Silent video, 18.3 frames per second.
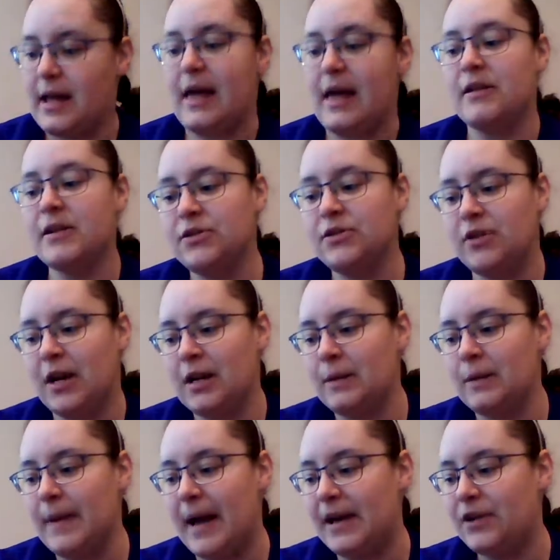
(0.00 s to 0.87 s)

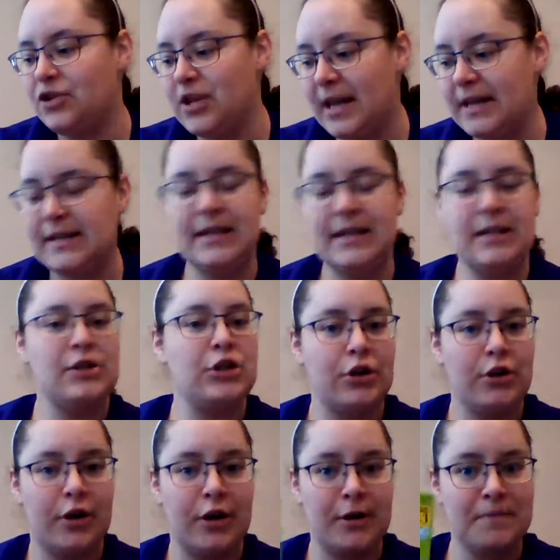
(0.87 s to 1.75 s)
illustrated by Jesse
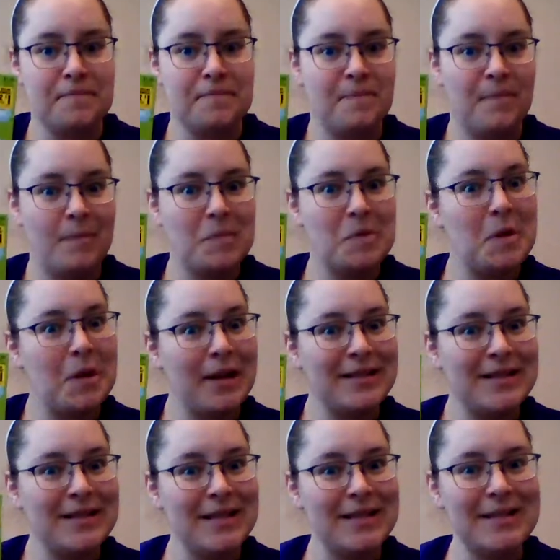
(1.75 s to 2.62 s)
Zerner. So
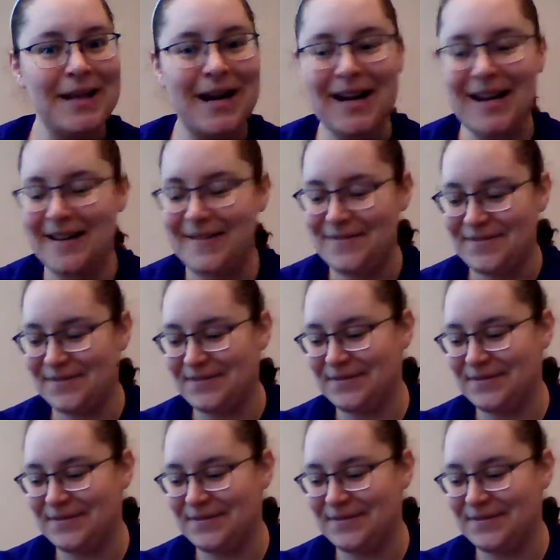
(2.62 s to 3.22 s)
let's get started.